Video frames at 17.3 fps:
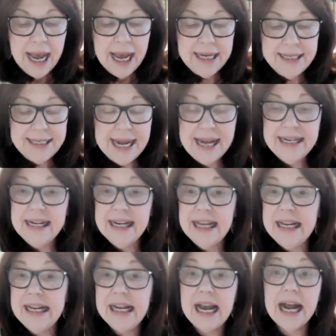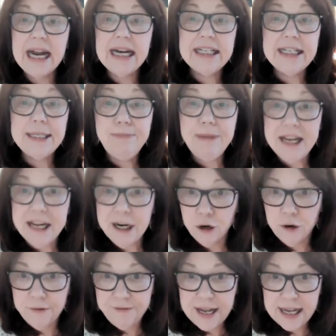Attending any kind of
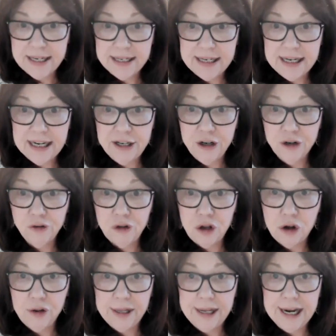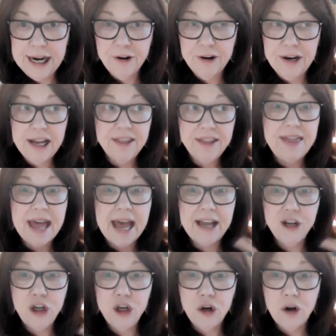speaker event in your local area
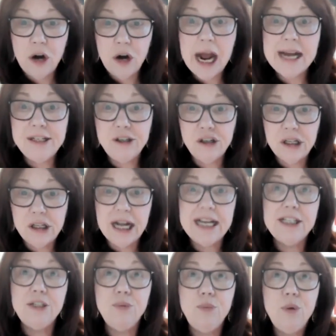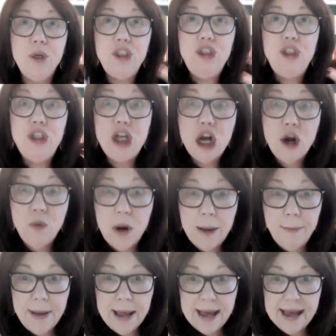that your ideal clients would show
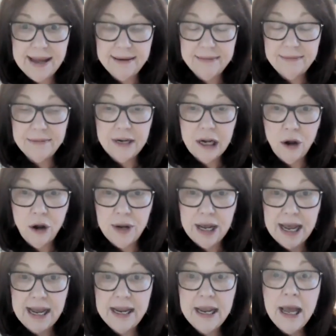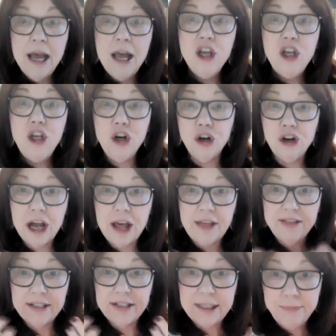up at, okay? You're
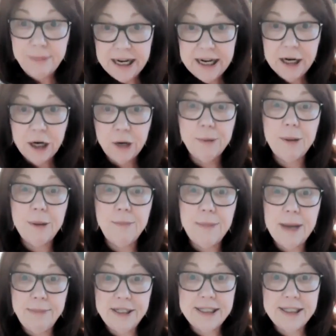not the speaker, but maybe